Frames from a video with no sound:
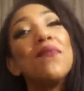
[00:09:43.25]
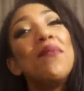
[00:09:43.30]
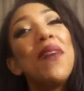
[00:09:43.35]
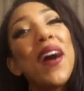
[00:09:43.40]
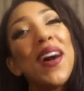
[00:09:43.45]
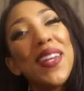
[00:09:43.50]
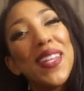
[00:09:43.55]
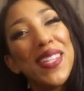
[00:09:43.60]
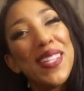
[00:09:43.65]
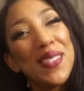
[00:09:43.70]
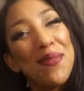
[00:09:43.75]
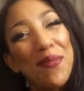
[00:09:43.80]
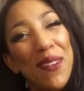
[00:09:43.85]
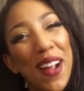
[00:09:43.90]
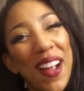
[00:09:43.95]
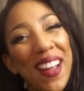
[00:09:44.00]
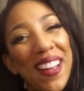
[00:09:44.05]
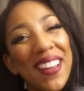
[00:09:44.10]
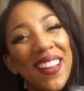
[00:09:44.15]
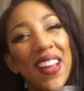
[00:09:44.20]
body
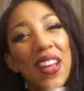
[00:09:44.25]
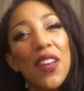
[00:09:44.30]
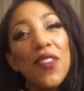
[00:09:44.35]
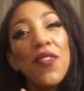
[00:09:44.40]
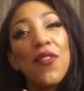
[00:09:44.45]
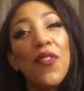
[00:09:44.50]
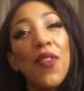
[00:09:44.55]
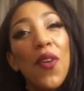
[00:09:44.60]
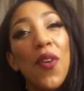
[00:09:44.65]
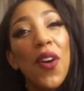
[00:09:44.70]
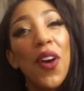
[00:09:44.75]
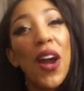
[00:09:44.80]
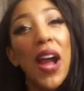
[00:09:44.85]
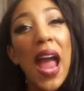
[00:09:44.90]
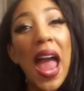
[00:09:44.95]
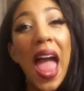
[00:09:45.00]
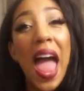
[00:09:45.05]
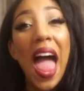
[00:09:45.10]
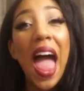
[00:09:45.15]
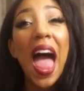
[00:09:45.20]
spray for
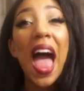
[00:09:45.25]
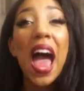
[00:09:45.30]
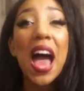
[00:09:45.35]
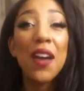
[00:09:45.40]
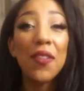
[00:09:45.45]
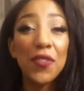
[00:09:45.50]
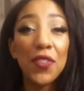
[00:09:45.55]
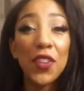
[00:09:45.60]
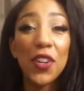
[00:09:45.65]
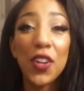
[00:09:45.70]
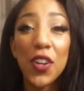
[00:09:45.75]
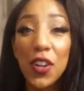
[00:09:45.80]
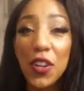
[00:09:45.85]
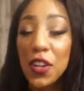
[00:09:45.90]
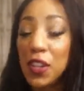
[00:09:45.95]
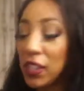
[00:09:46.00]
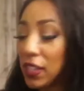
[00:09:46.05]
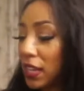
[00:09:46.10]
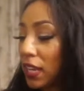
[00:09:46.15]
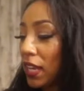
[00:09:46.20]
after
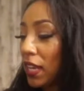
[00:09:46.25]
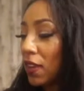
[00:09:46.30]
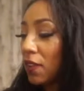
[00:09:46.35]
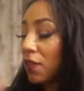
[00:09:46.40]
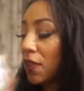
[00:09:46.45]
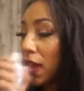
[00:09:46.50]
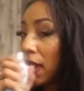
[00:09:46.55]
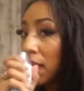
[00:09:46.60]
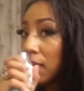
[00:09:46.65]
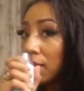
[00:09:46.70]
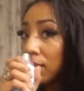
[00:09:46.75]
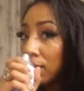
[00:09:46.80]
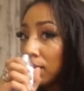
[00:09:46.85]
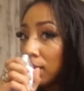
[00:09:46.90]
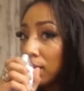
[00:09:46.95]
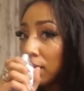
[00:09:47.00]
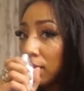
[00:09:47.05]
you leave and